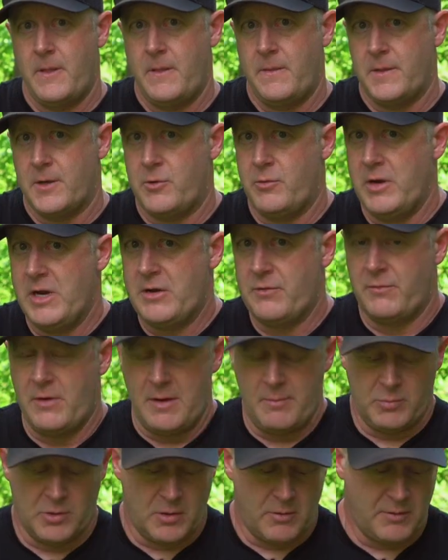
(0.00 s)
The creek is
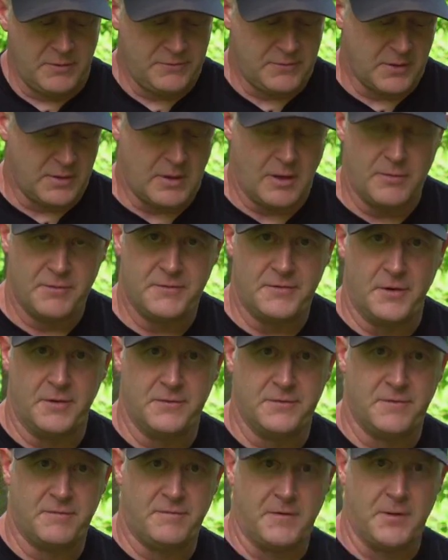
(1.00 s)
right below us. It
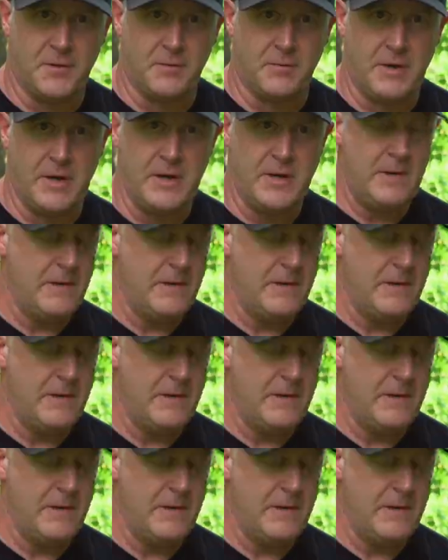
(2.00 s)
starts to funnel right